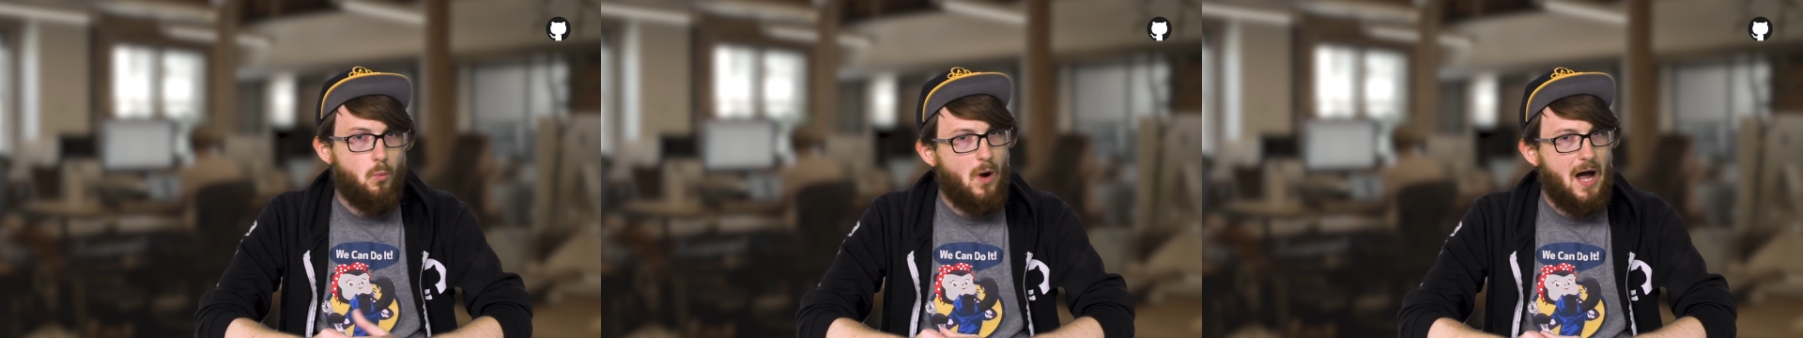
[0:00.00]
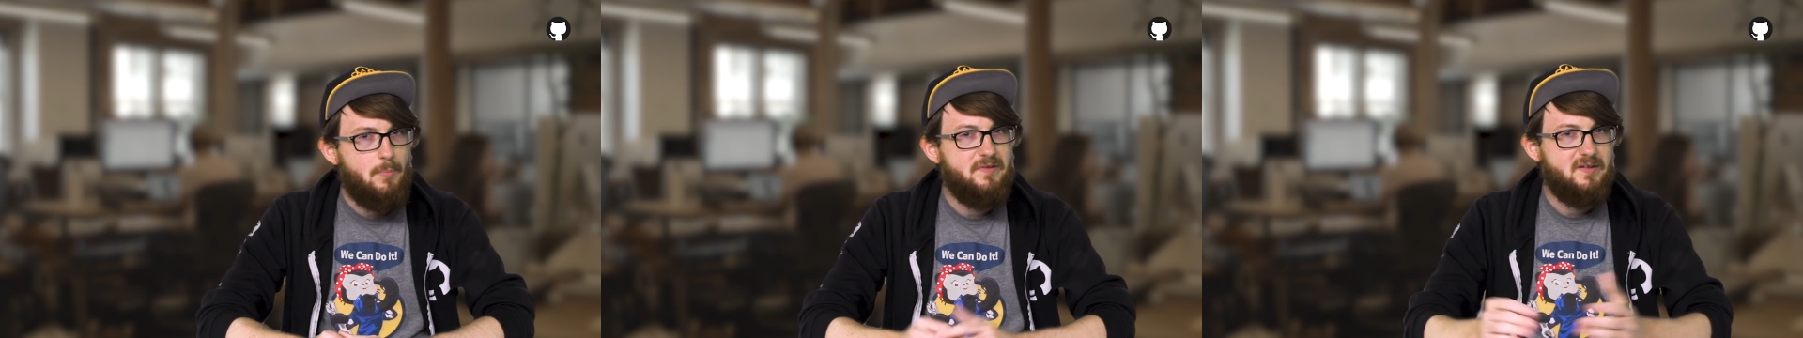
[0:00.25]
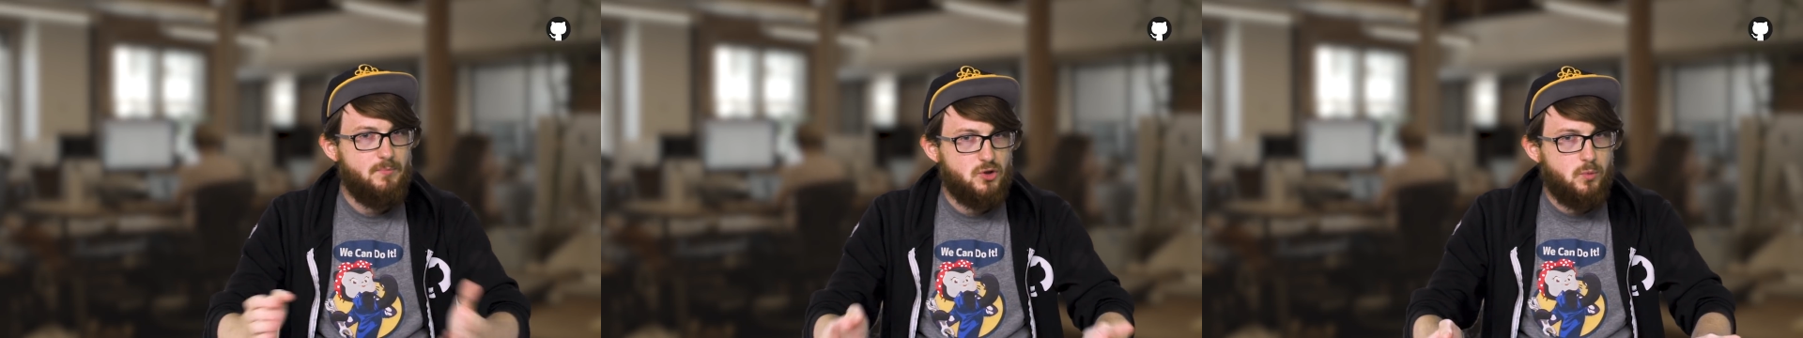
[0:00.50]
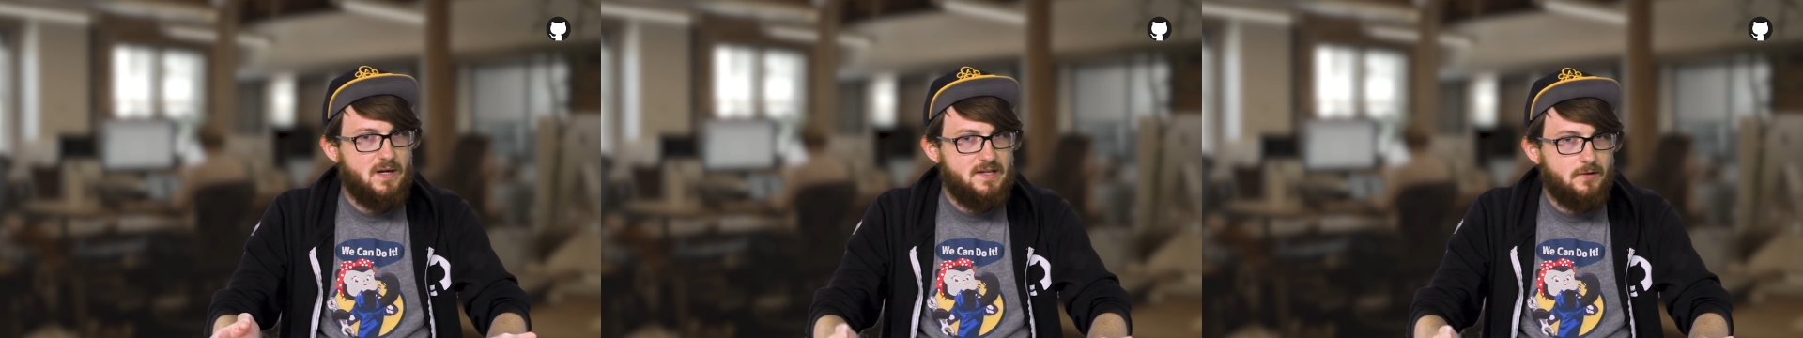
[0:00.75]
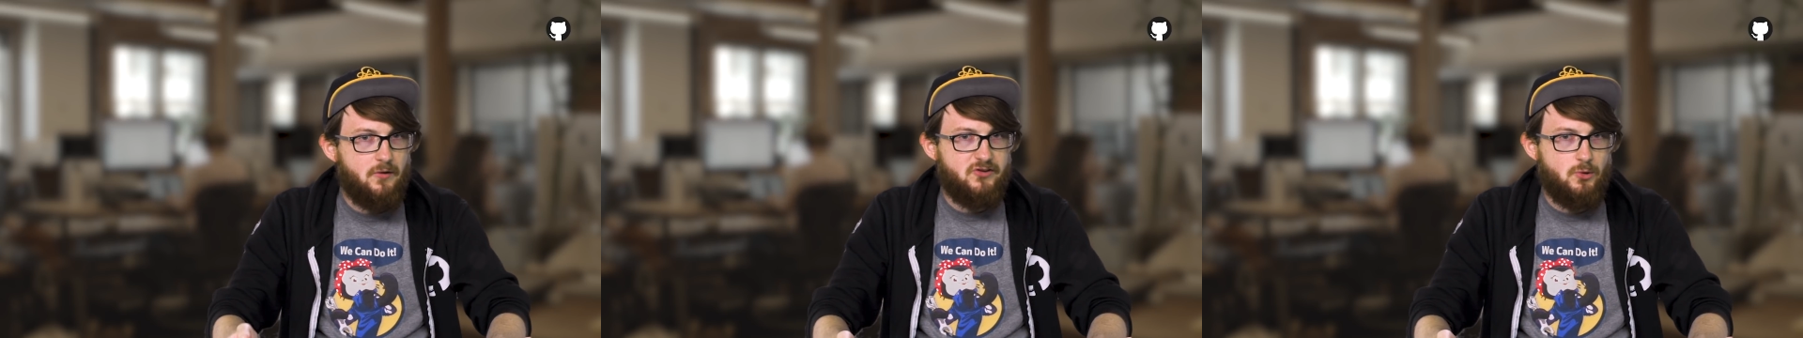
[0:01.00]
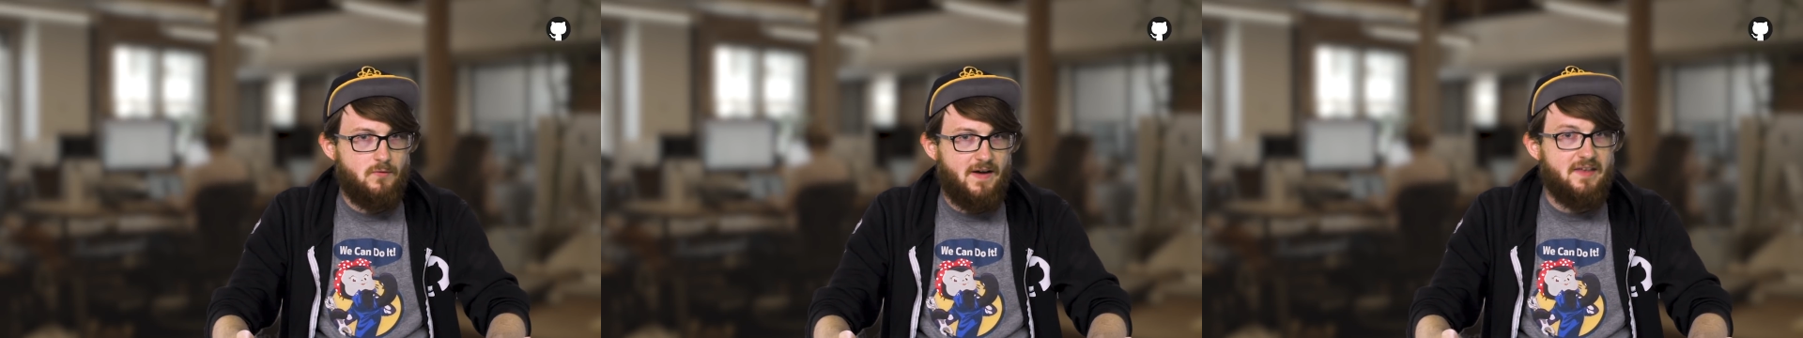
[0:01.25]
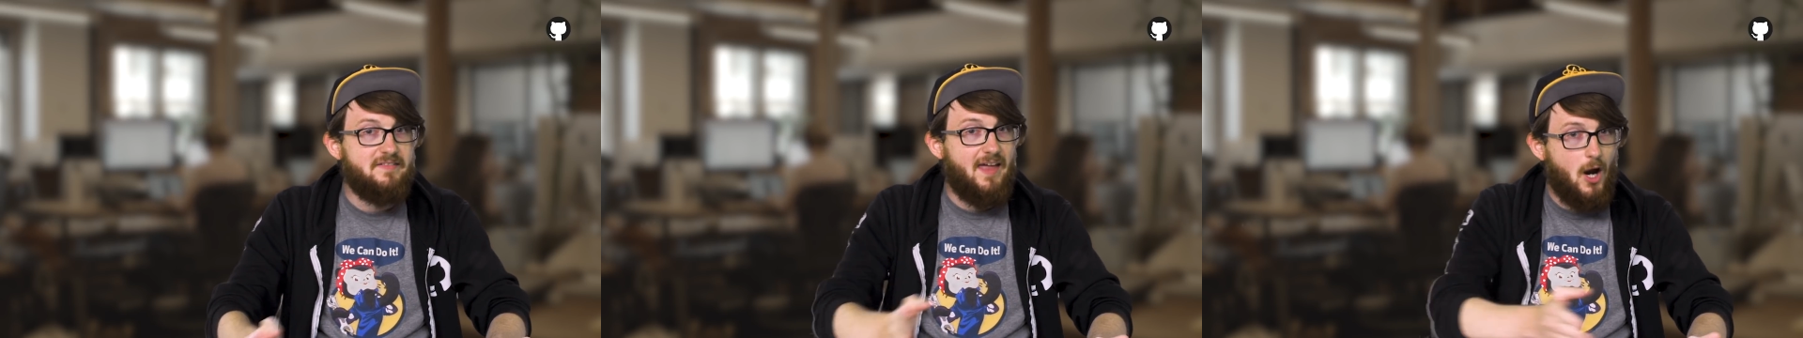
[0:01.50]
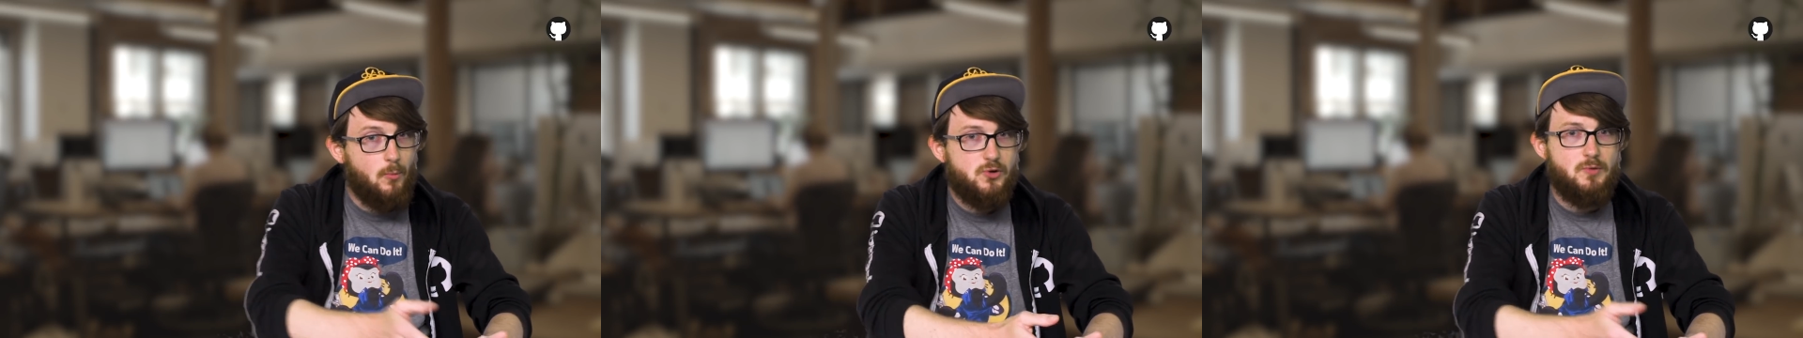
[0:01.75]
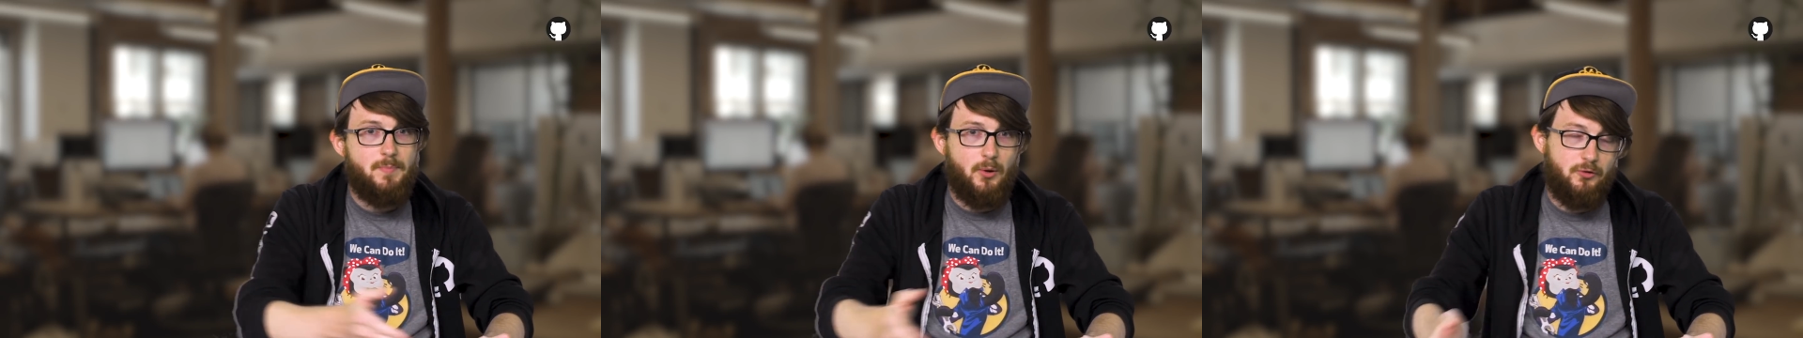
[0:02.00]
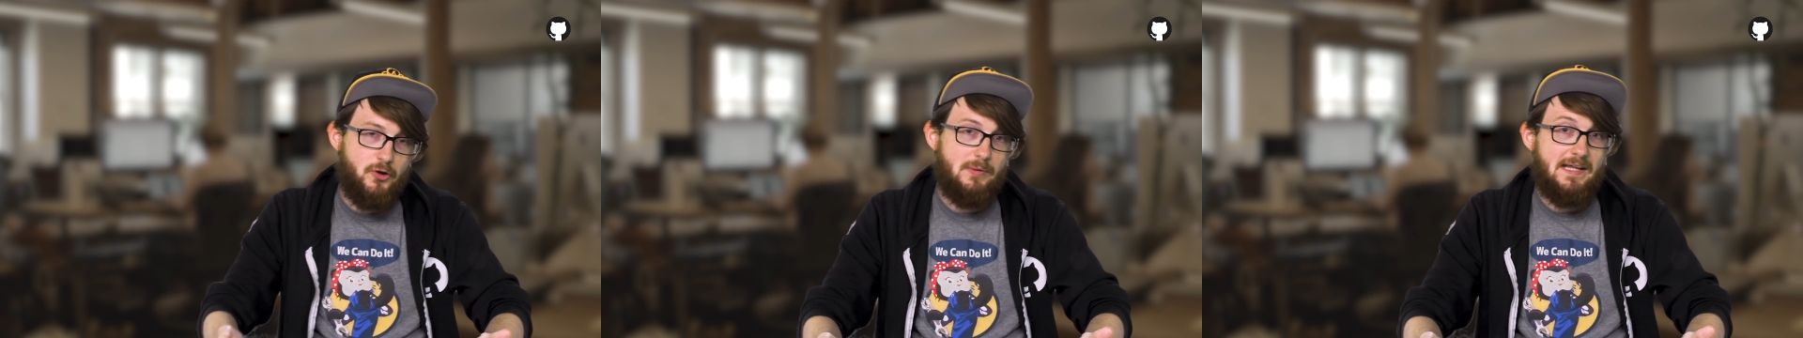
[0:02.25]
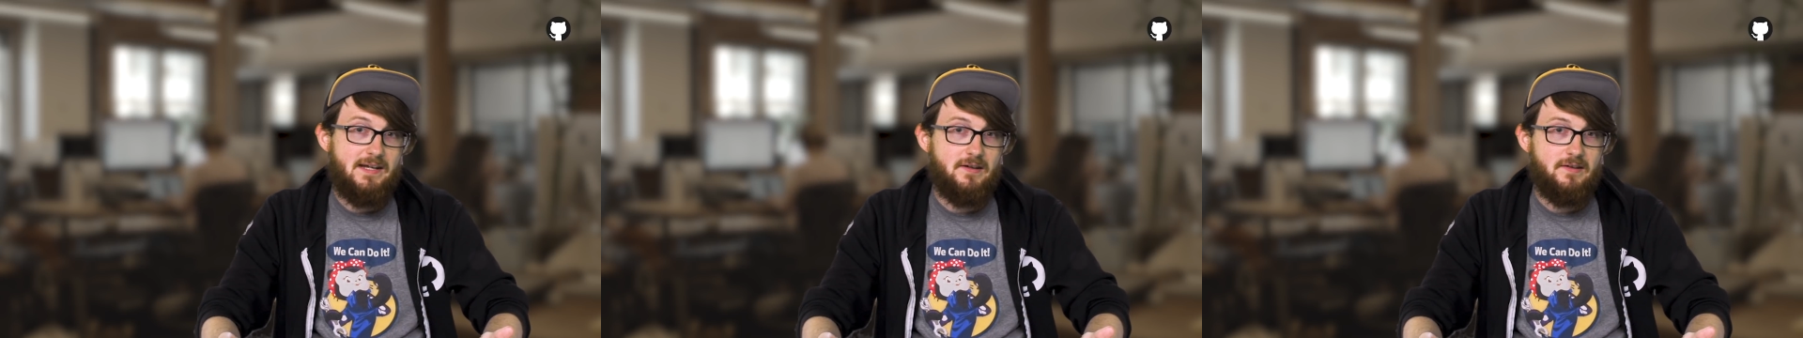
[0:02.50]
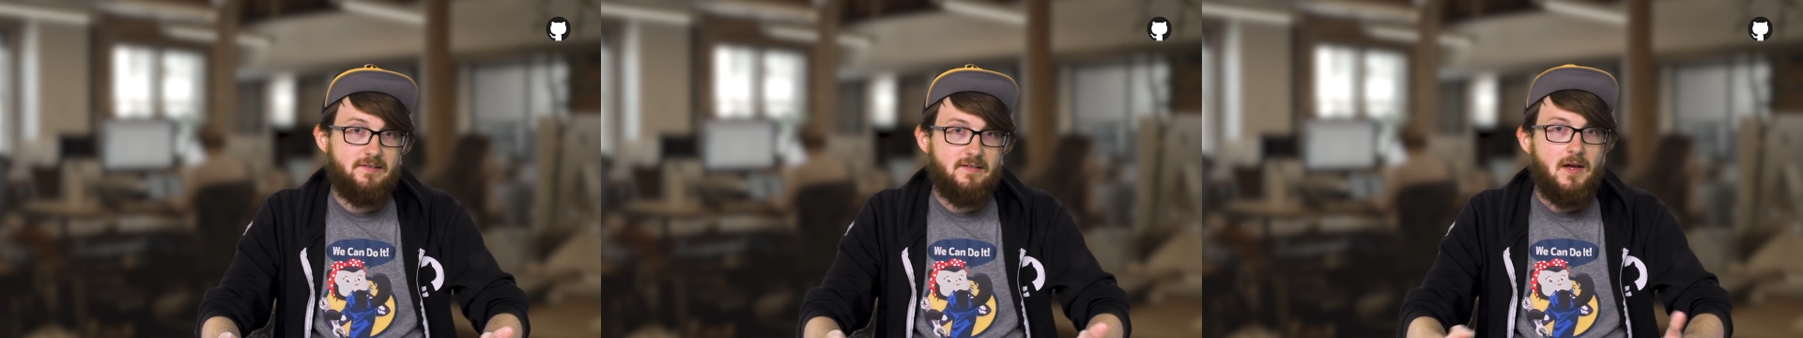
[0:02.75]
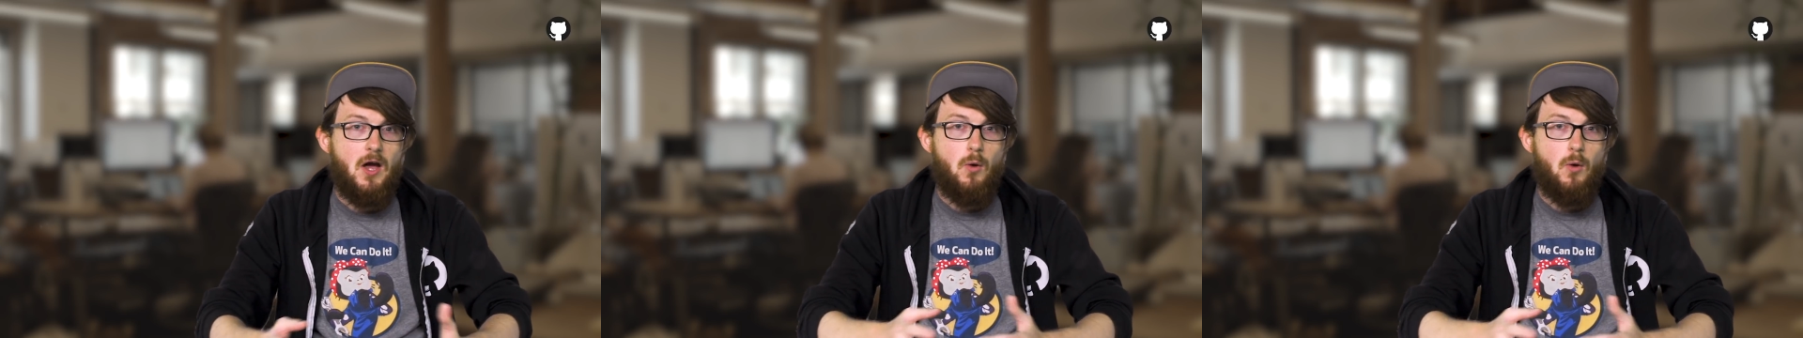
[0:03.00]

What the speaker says: What happens in between those two events that helps you build new leaders?